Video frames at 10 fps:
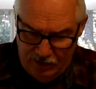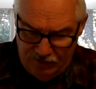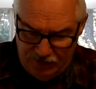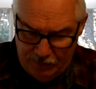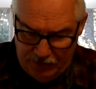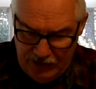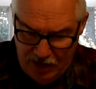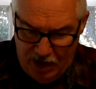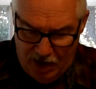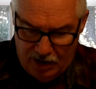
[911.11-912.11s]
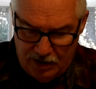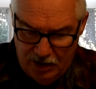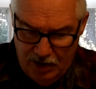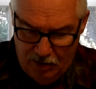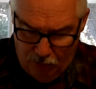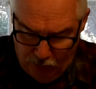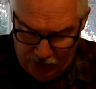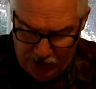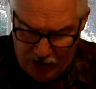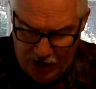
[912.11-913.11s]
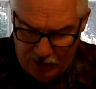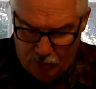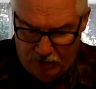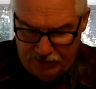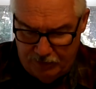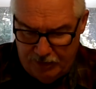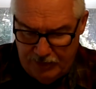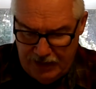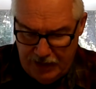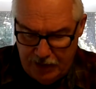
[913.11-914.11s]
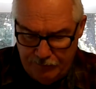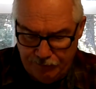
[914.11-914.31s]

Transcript: they're simply not where God wants them to be.